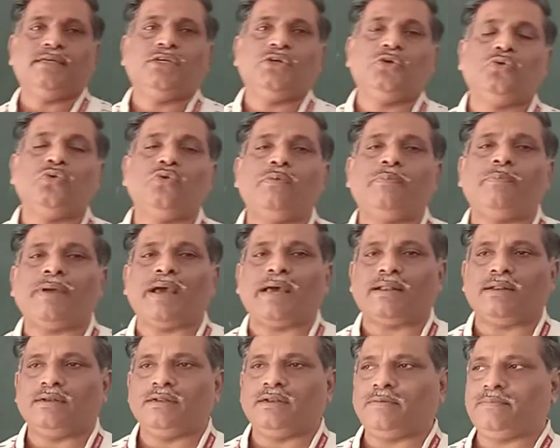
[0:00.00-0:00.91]
two
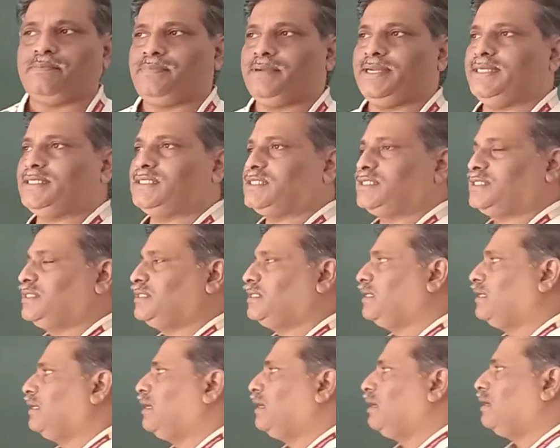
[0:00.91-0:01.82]
parallel
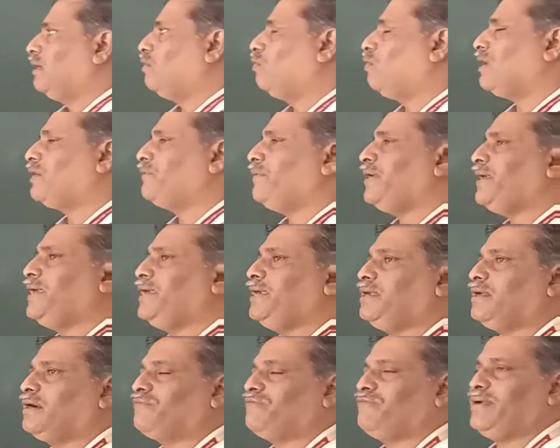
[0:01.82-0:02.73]
plates. Now what way
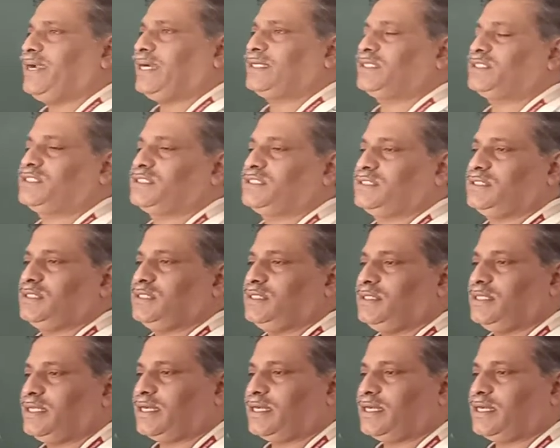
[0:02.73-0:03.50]
it affects the